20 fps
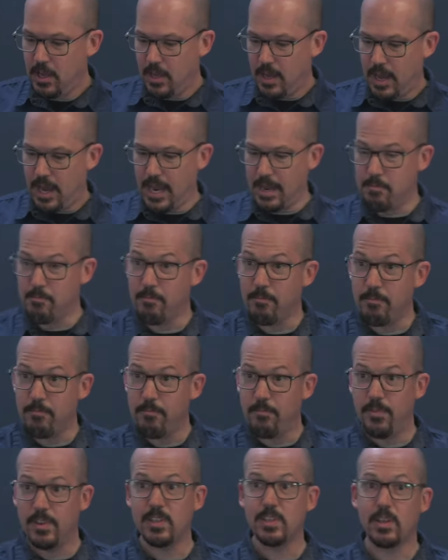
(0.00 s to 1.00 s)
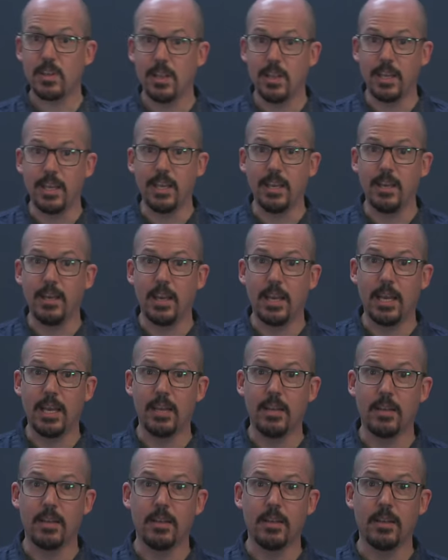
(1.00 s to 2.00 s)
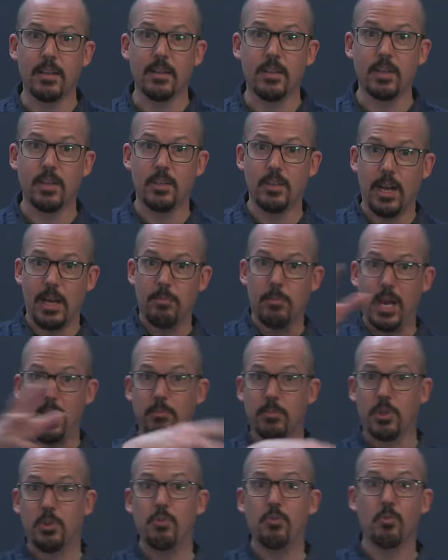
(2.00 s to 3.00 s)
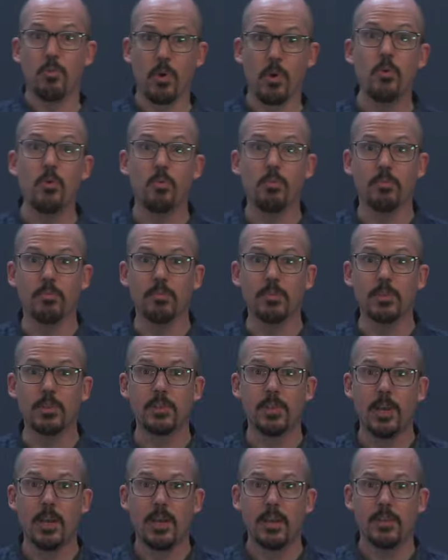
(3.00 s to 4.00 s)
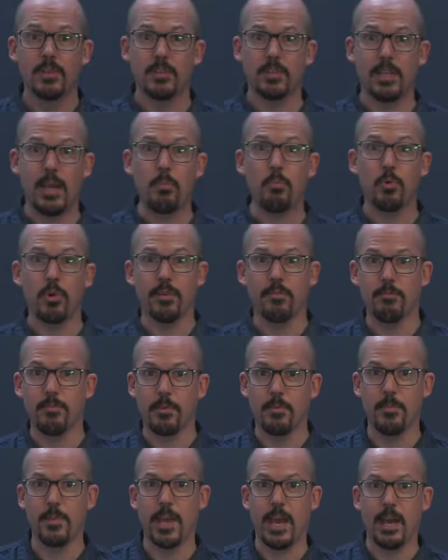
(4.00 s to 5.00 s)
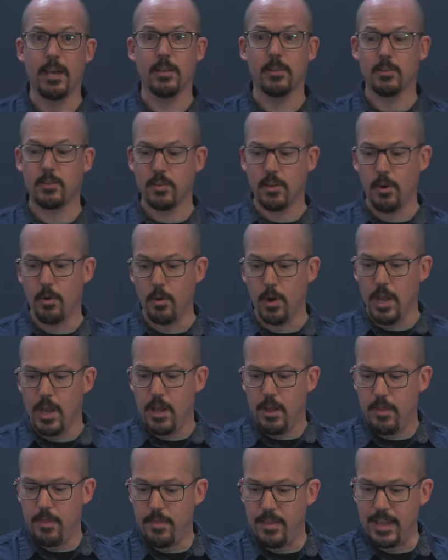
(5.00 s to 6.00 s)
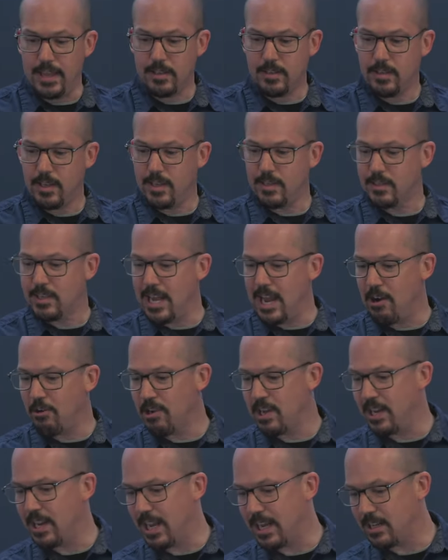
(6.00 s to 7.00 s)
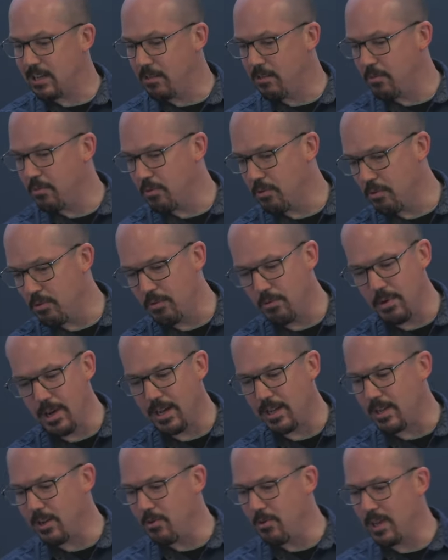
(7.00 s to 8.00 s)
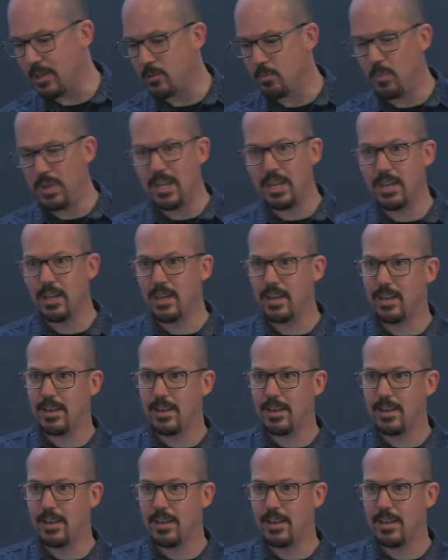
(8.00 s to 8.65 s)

I'm physically in, I'm, I'm two rooms separate from that. So this is now connected through a U S B